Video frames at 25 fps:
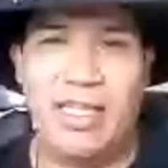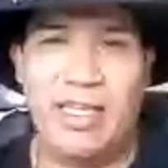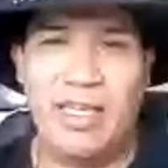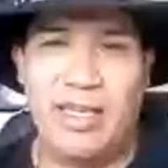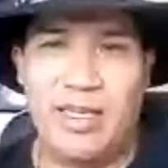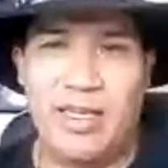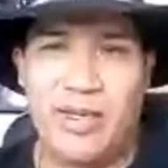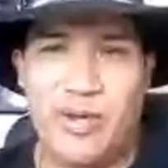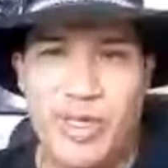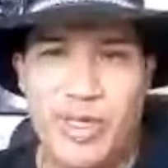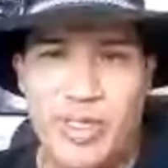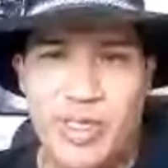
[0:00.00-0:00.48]

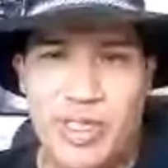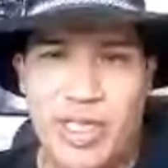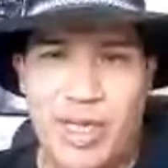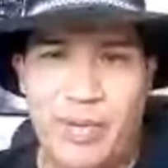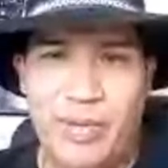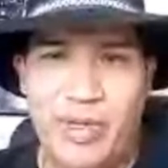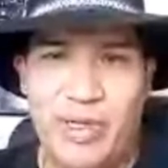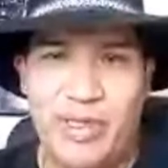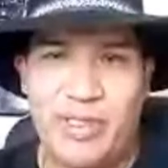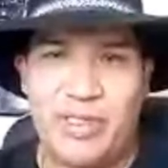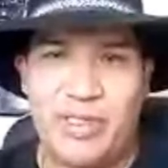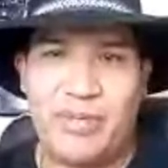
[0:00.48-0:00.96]
Chris
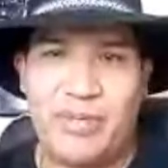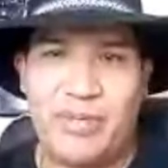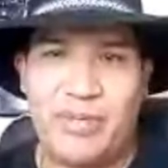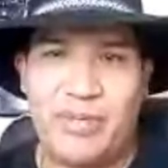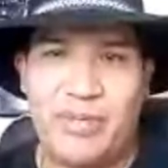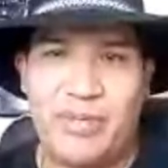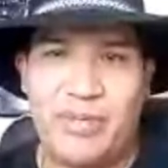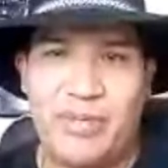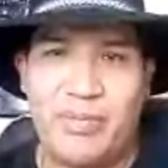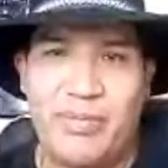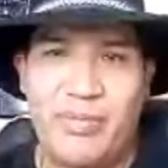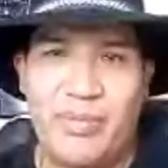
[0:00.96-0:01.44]

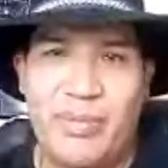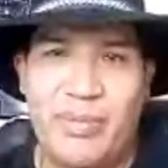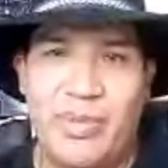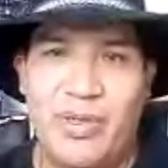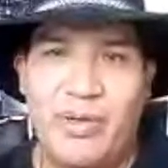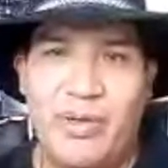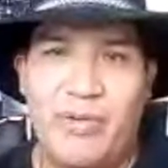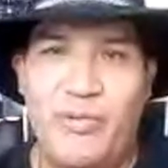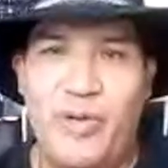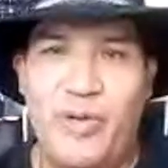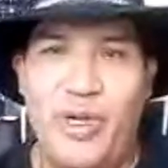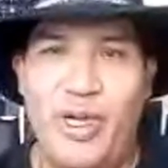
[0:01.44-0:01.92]
Summers,
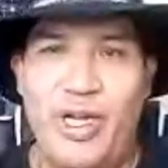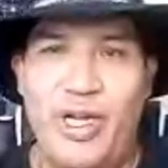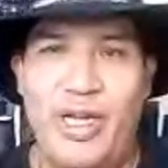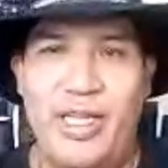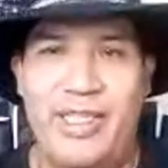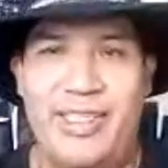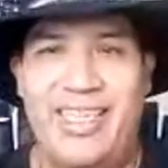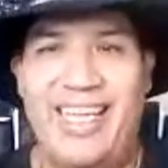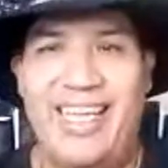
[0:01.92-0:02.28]
run.